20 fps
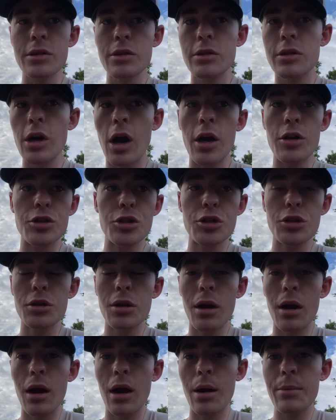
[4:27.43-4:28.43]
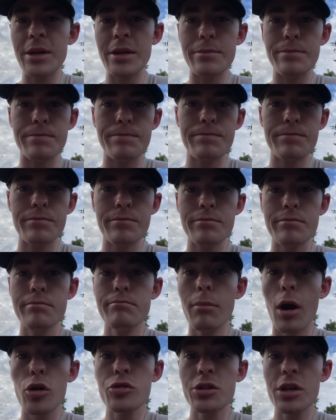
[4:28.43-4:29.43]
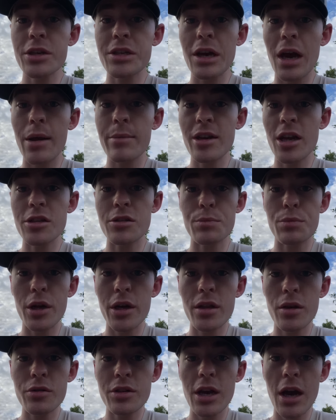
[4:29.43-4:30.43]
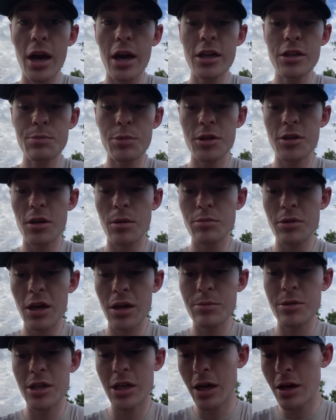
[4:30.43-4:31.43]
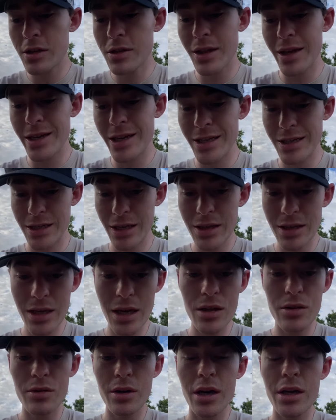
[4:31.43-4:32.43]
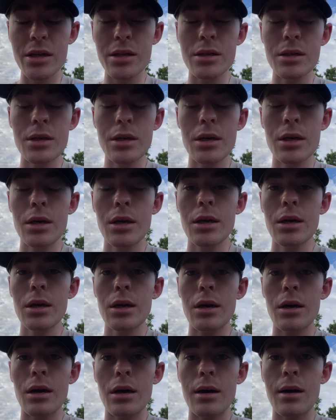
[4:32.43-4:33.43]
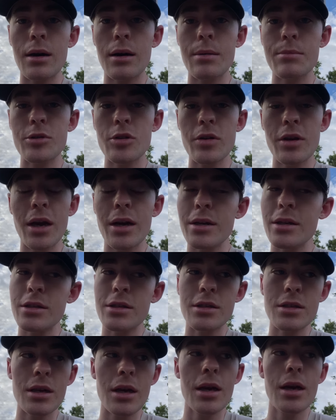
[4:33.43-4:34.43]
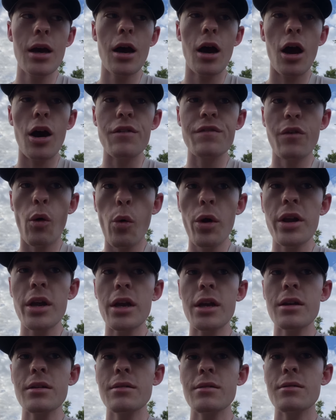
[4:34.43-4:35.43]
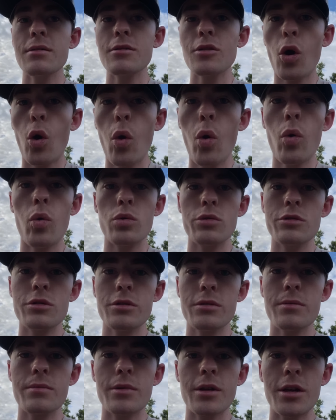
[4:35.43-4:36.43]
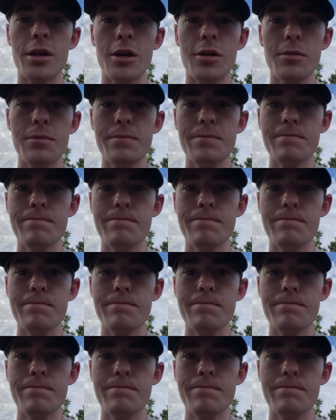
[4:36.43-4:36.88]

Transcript: Dutch, I mean, most of the time he doesn't play those guys, but sometimes he does, like he did the other night. So yeah, it's avoiding the holes, you know.